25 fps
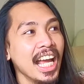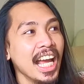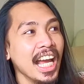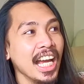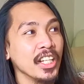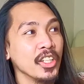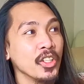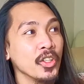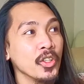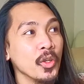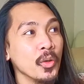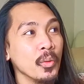I
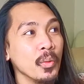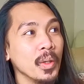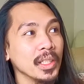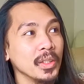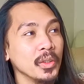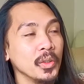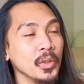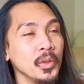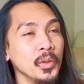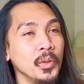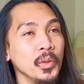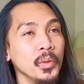don't know
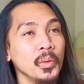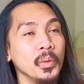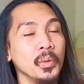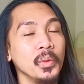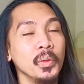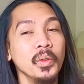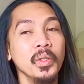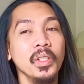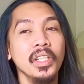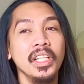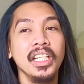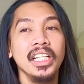
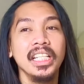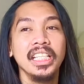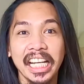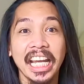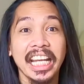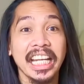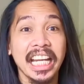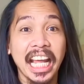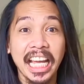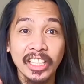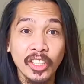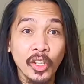what to do.
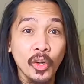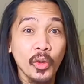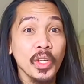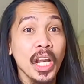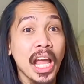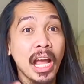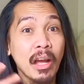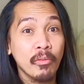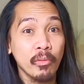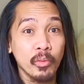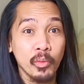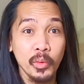And I don't
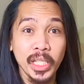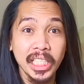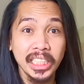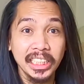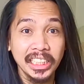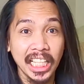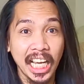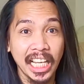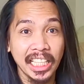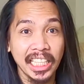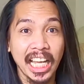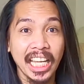have
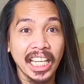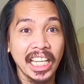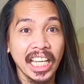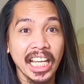WeChat.